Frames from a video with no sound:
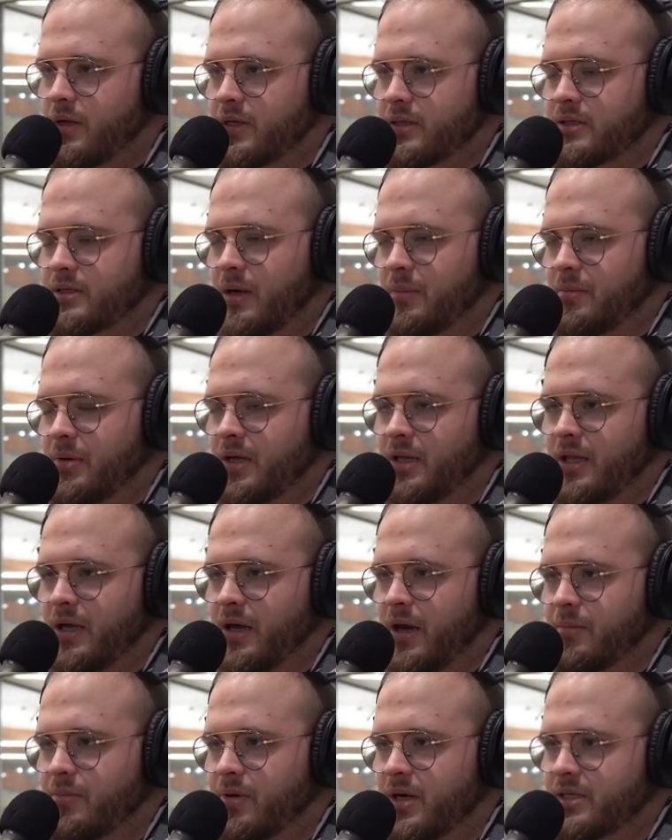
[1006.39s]
It's a completely
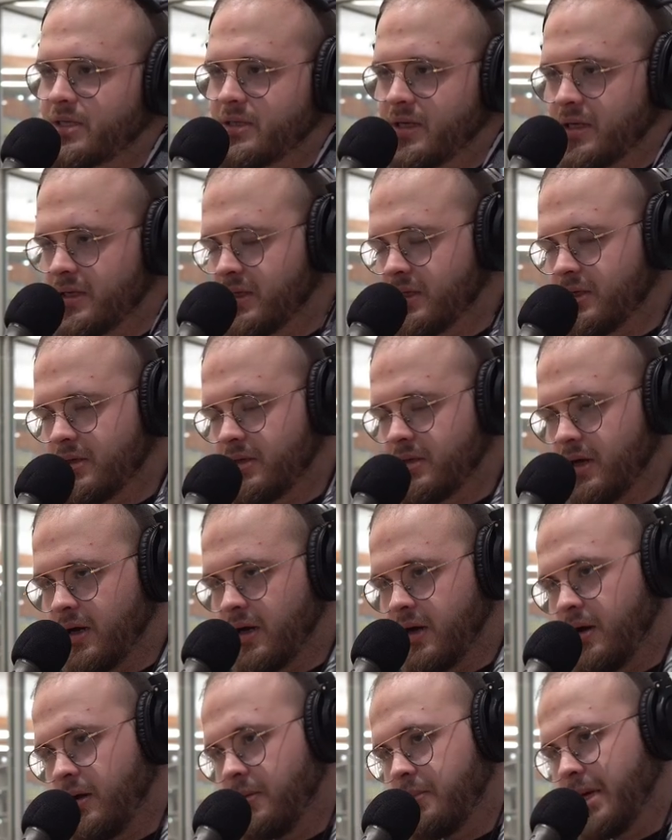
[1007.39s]
unprecedented
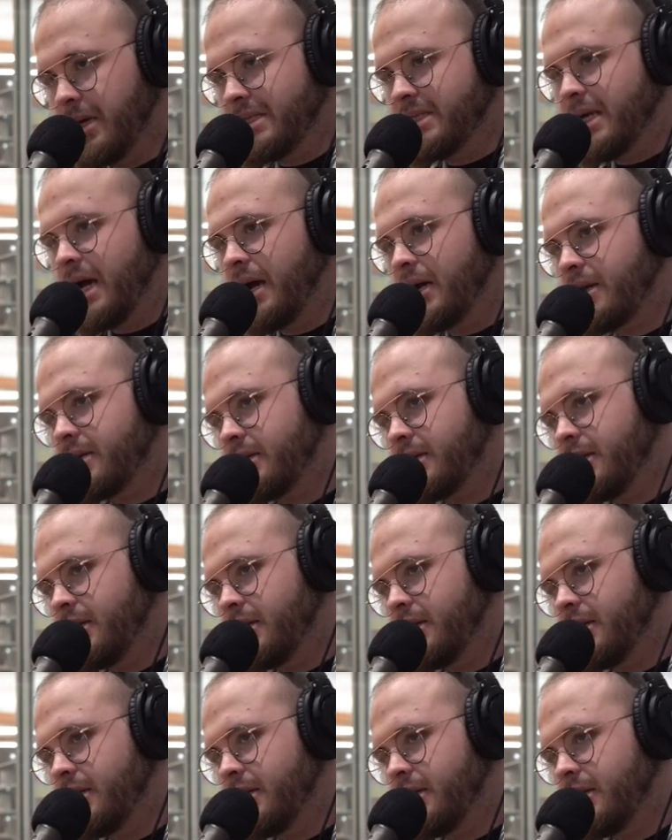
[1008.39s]
attack.